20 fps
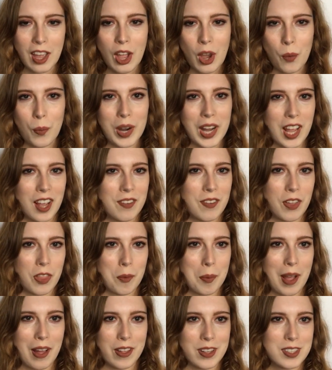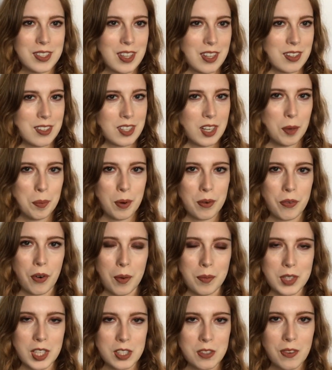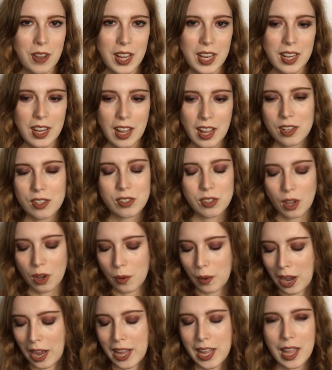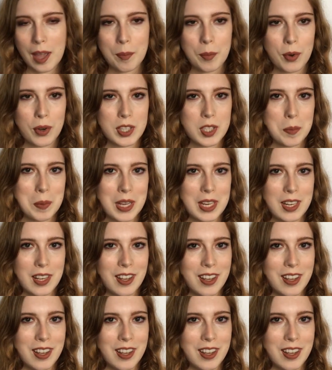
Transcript: when I have other palettes that still perform just fine. So I am going to be